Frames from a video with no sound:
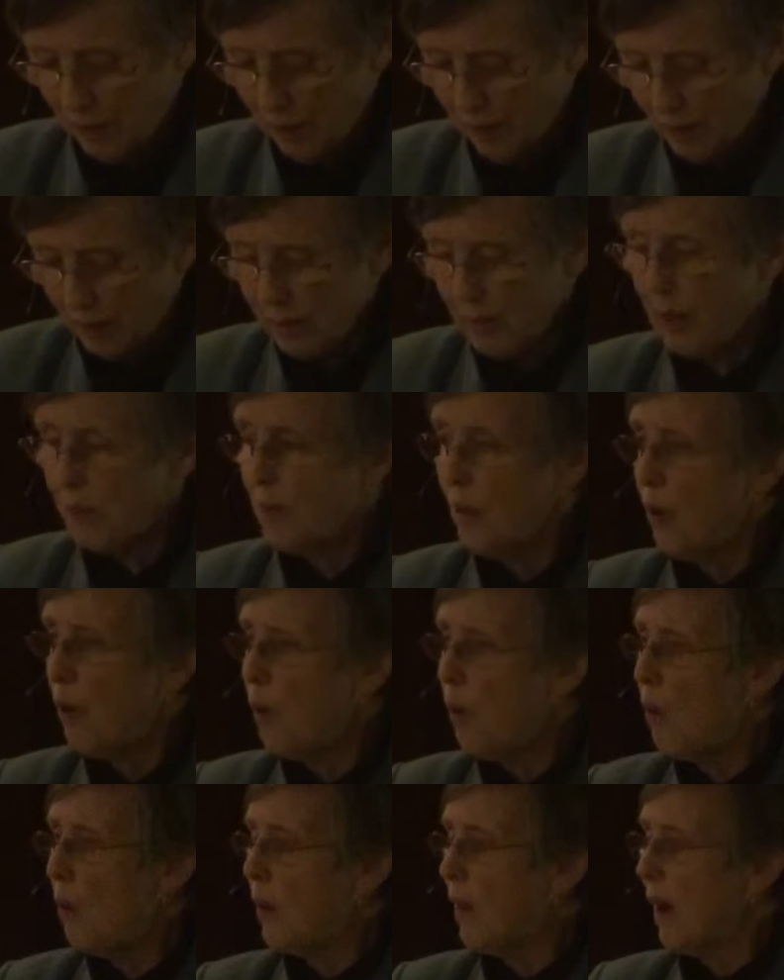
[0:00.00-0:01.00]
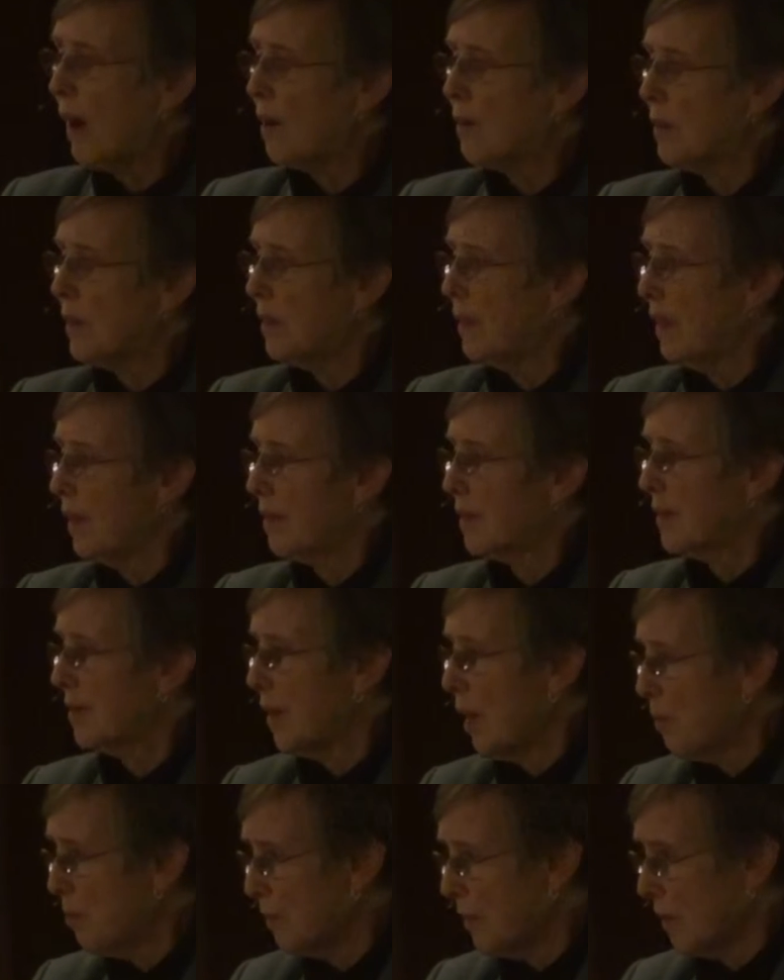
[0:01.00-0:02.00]
And then the wholehearted
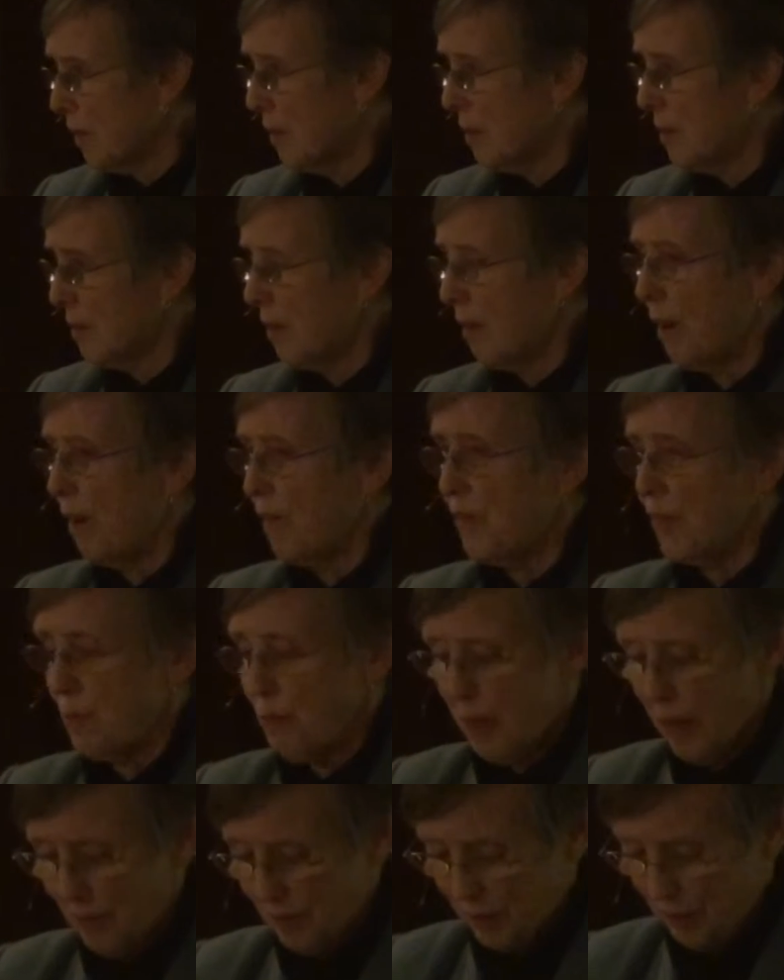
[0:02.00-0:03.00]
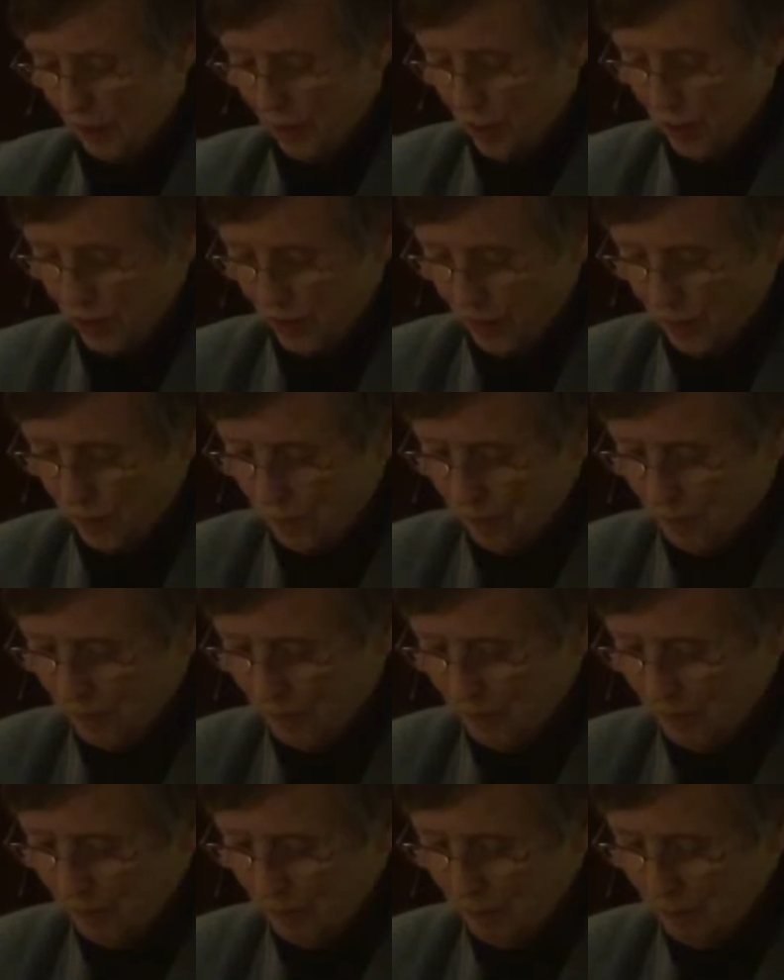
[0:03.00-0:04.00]
acceptance of the message,
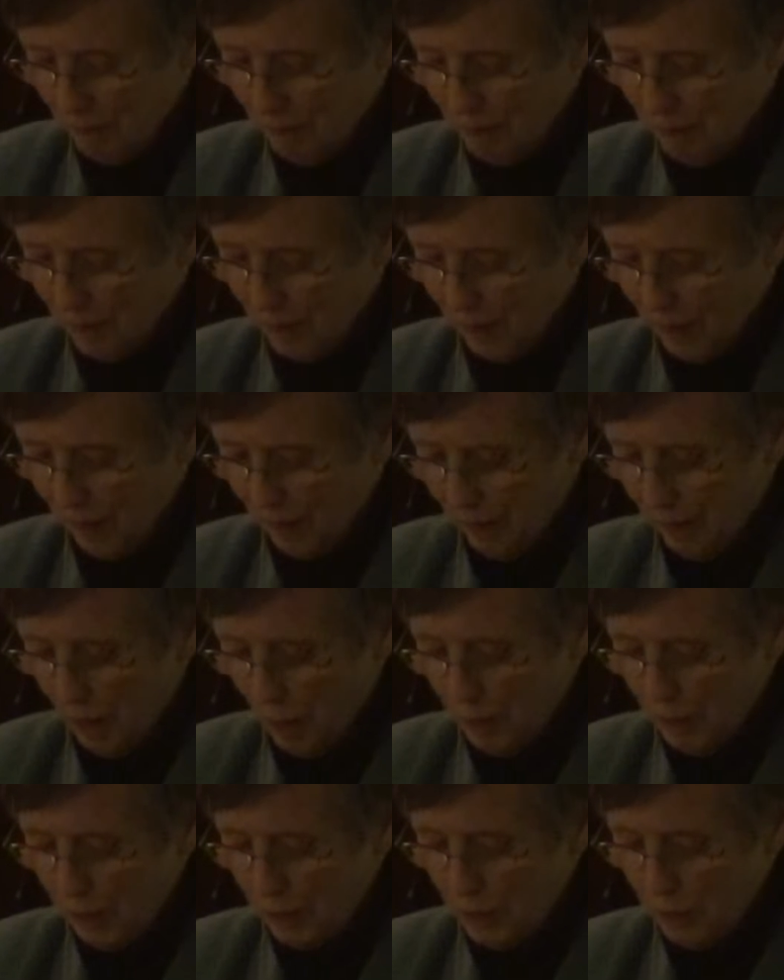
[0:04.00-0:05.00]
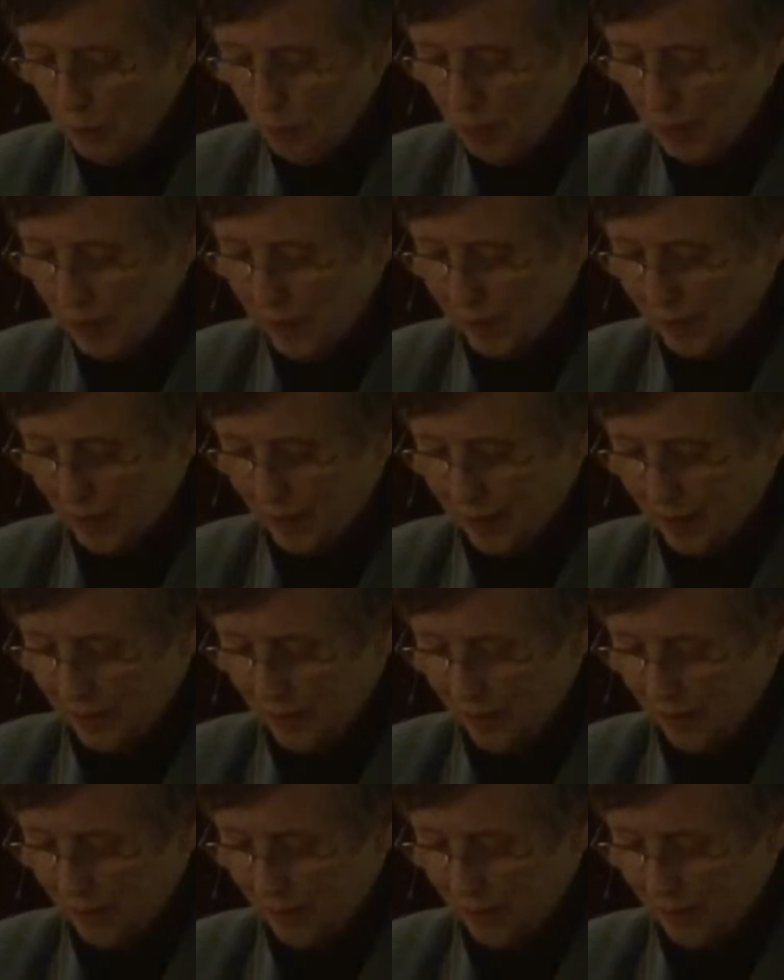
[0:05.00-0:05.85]
a coming to peace.